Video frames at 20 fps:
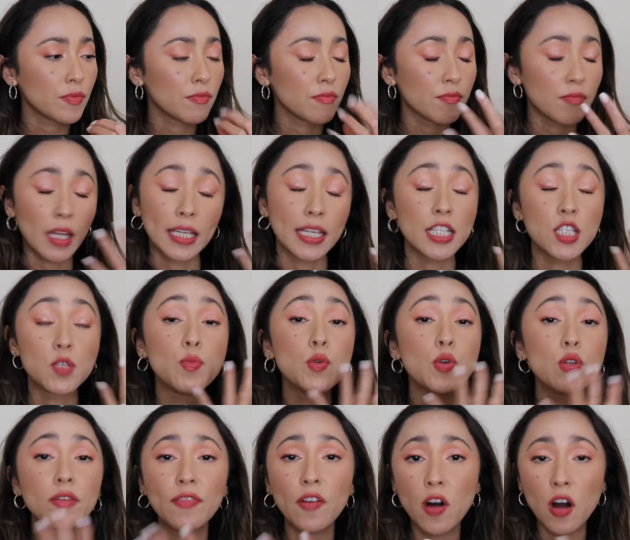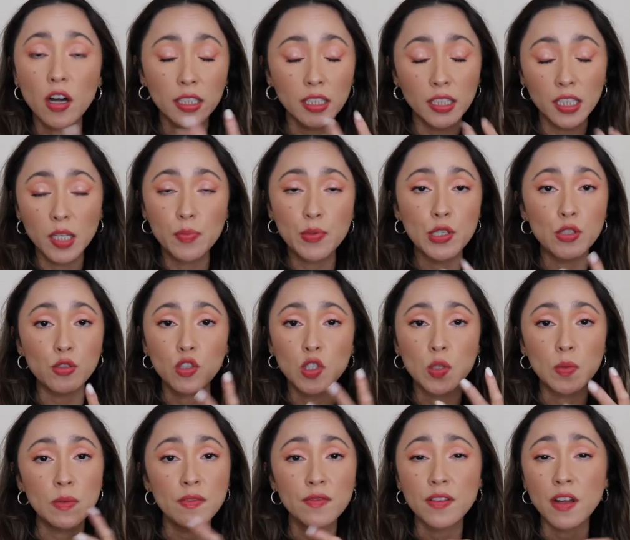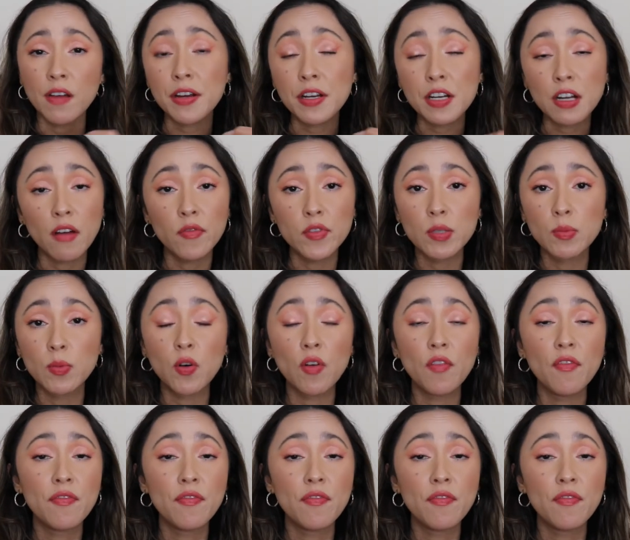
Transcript: like, it's beautiful on the lips. It's going to be very comfortable,